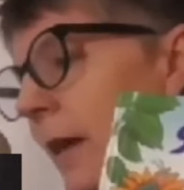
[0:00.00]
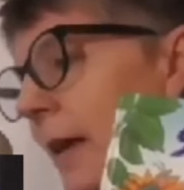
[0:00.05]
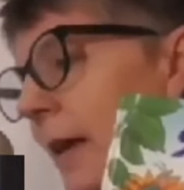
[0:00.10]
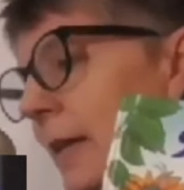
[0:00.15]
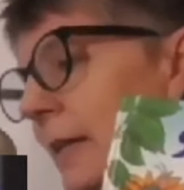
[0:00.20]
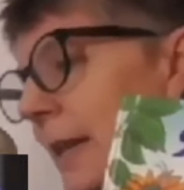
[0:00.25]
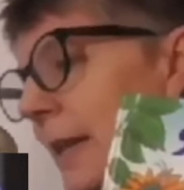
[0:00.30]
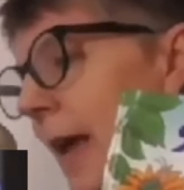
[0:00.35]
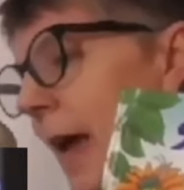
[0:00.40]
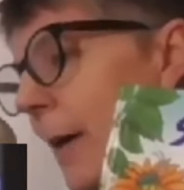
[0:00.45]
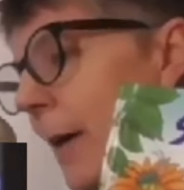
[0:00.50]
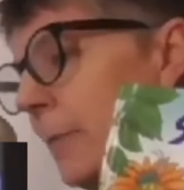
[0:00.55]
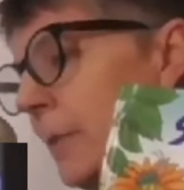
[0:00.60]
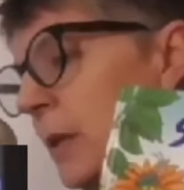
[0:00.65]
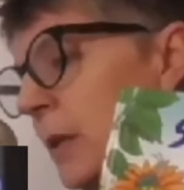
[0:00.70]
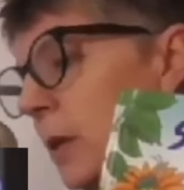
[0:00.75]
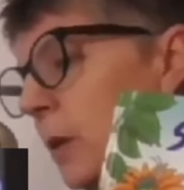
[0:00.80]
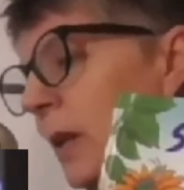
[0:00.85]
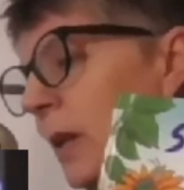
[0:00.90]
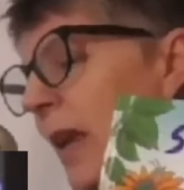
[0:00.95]
That is
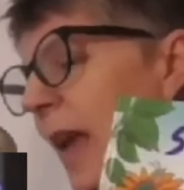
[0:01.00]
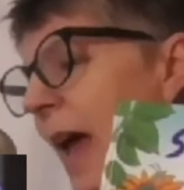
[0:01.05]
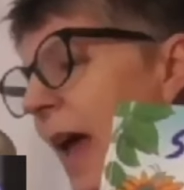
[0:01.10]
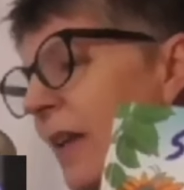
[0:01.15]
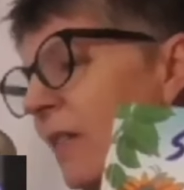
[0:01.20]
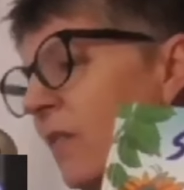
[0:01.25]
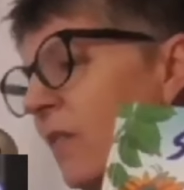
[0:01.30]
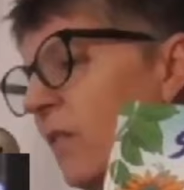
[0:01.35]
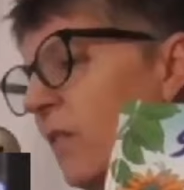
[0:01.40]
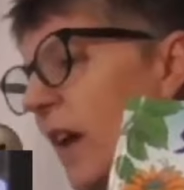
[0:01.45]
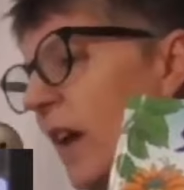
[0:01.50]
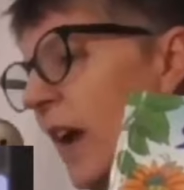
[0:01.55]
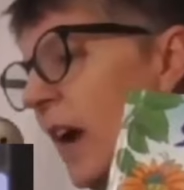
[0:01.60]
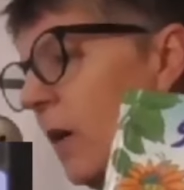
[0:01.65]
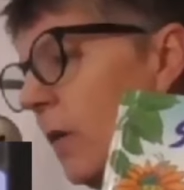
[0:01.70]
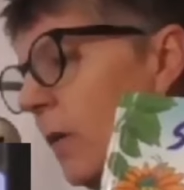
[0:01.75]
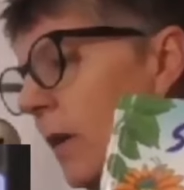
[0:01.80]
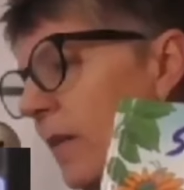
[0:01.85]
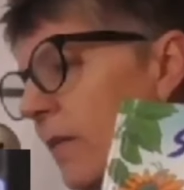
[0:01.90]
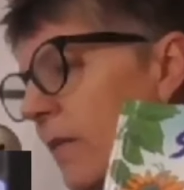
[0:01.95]
absolutely, and
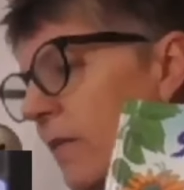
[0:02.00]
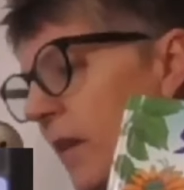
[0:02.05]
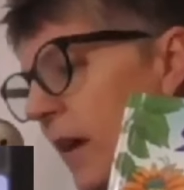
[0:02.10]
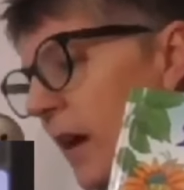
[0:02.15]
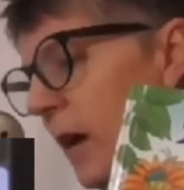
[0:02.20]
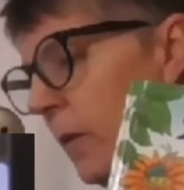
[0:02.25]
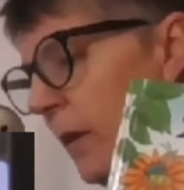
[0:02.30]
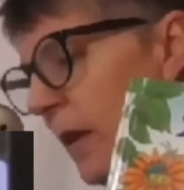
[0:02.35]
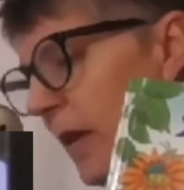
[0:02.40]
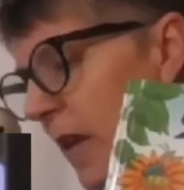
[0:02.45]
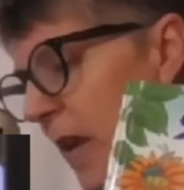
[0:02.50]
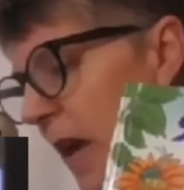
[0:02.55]
very, very